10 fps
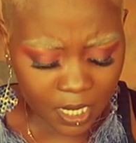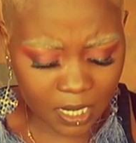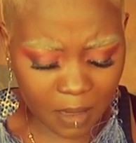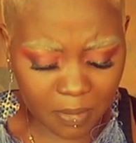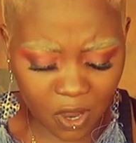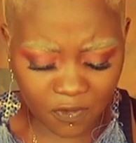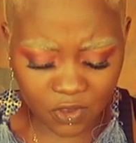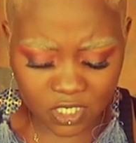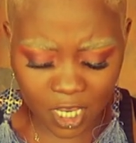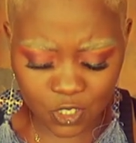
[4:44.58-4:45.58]
Number of
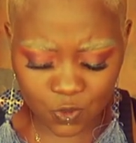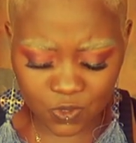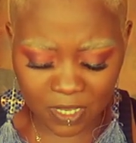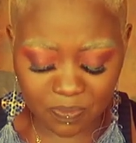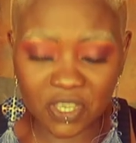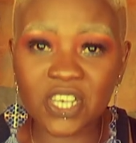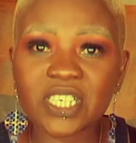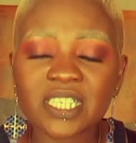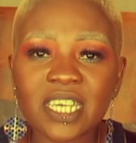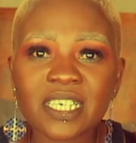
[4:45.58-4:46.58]
your tattoos and
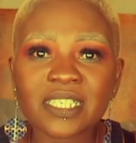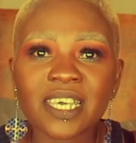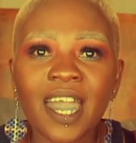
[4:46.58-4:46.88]
piercings.